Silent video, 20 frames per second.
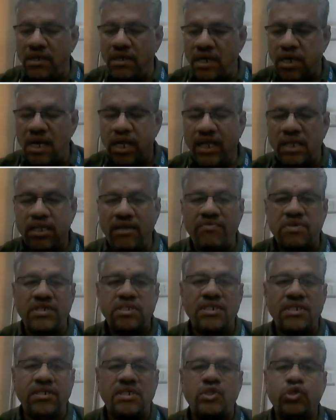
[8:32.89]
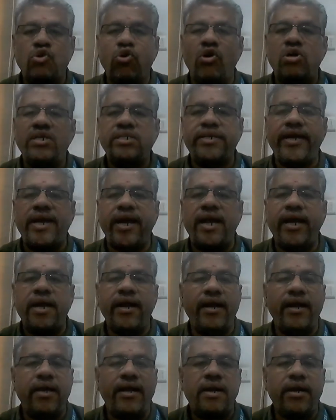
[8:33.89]
In other words, it is called
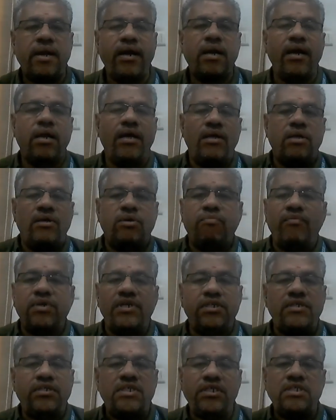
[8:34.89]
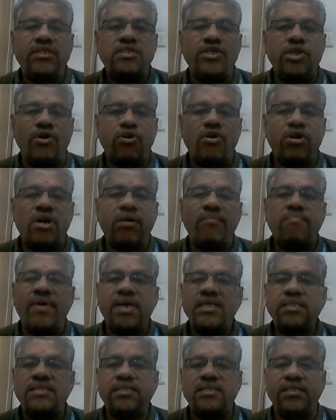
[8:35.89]
standard error, which is denoted
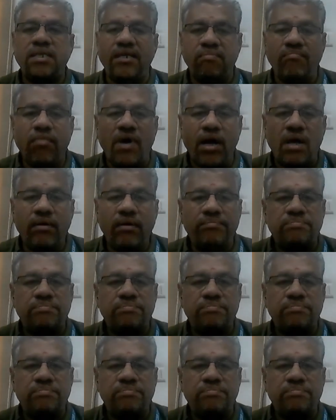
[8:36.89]
by sigma.